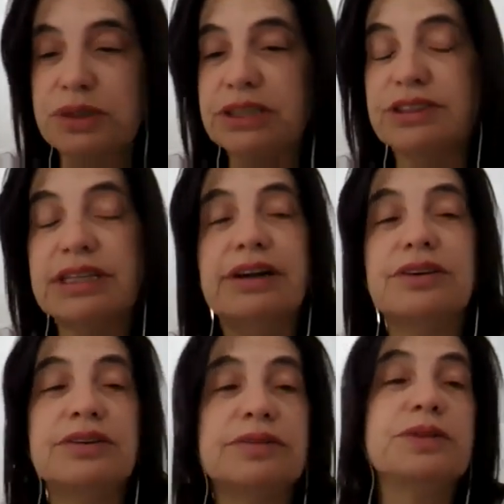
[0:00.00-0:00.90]
because
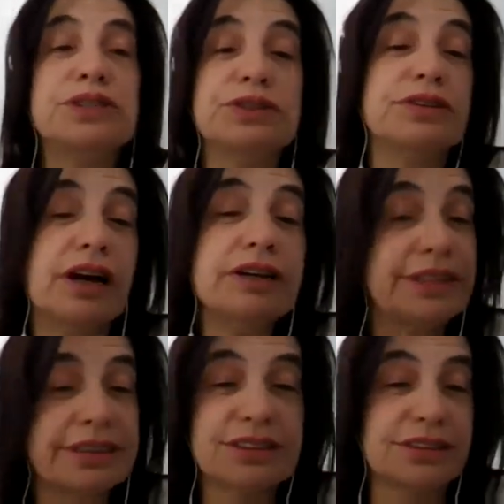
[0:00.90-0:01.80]
now we do a lot of
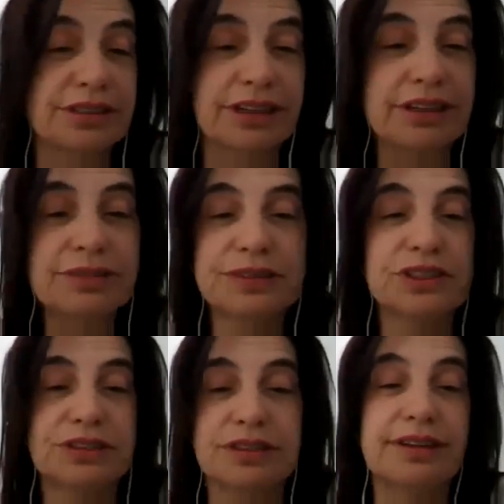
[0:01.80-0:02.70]
things online,
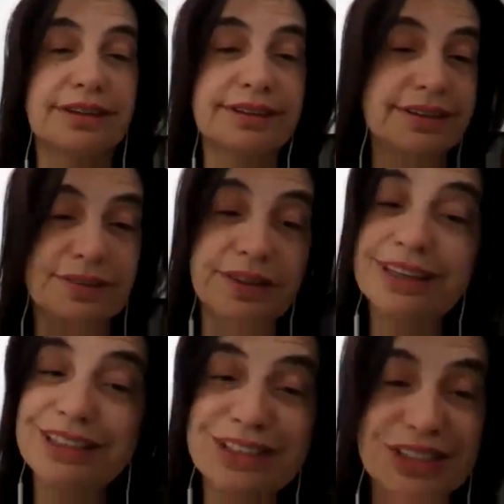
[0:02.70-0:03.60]
which we
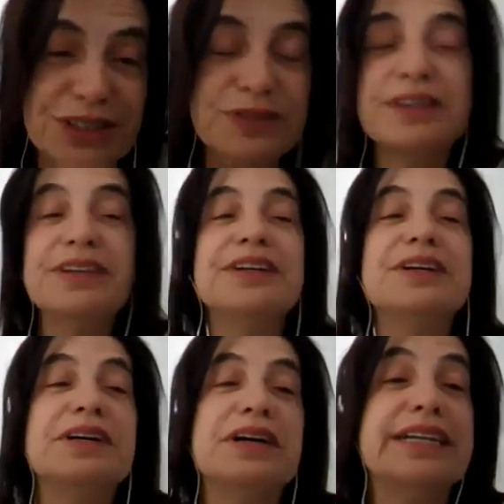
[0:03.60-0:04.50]
didn't do
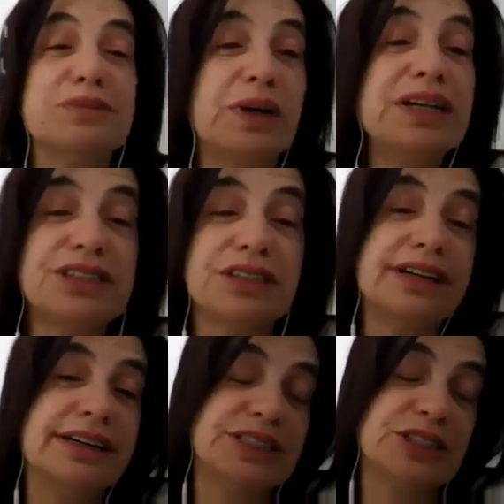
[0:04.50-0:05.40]
as much
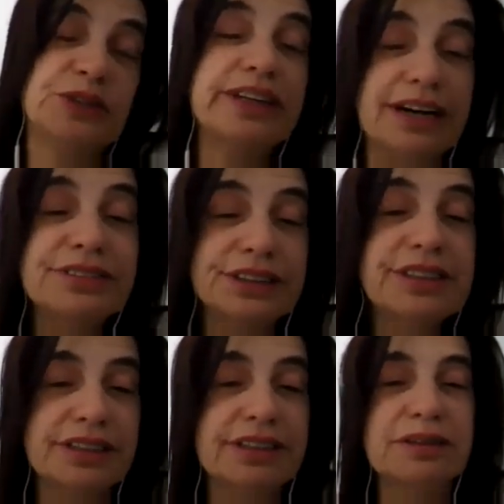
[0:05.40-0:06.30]
2.5
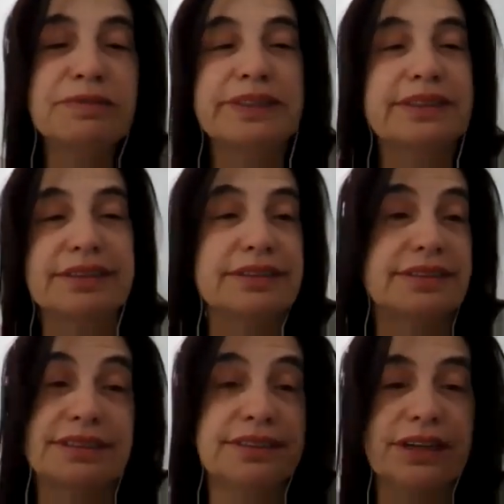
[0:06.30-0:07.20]
years ago, but
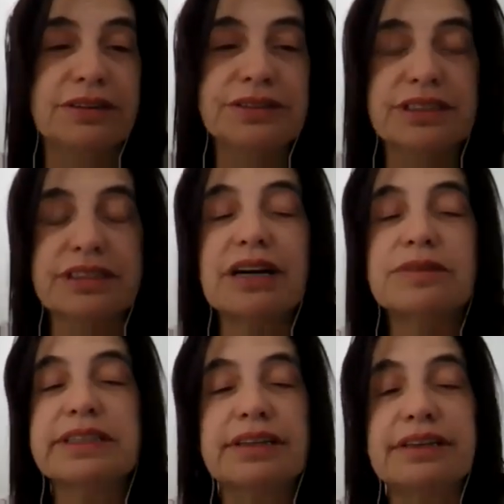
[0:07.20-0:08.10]
obviously
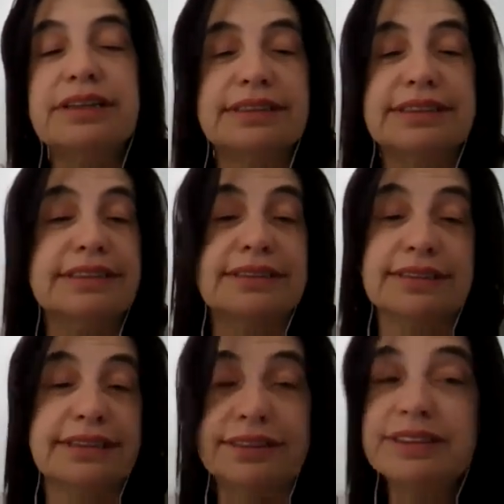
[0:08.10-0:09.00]
COVID hit and
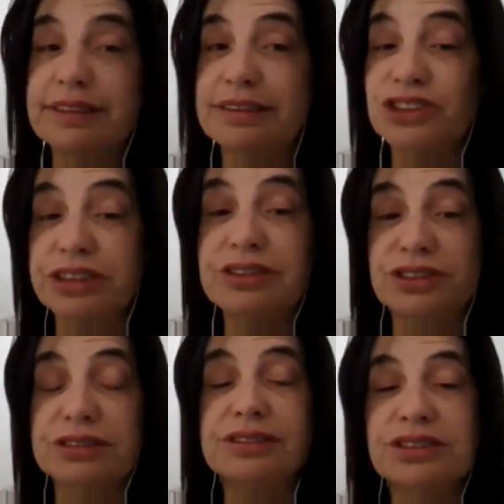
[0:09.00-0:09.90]
everything
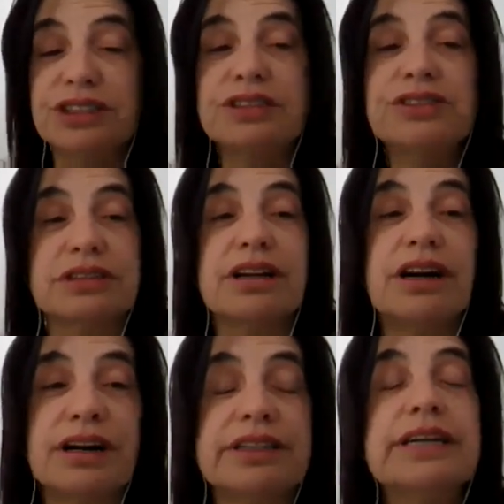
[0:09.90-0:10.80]
changed, and it changed a
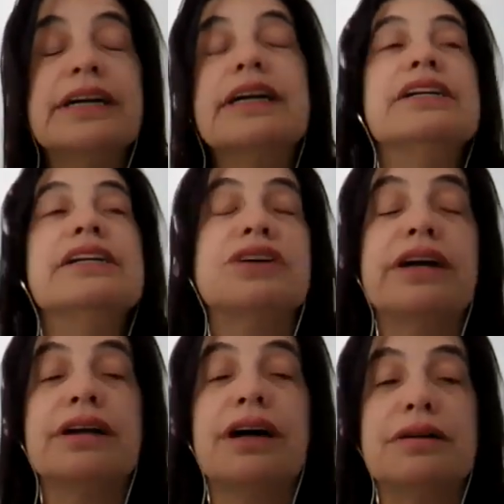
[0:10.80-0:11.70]
lot. So
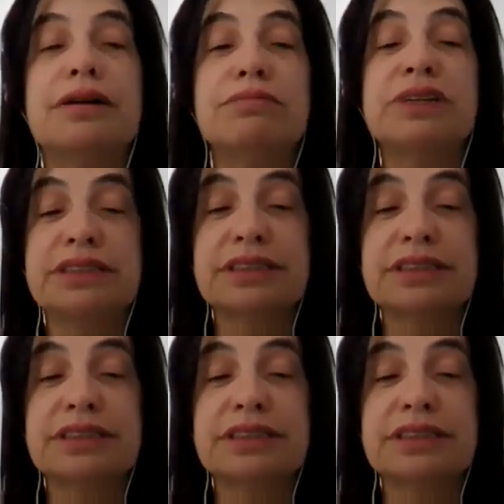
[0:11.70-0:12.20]
I'm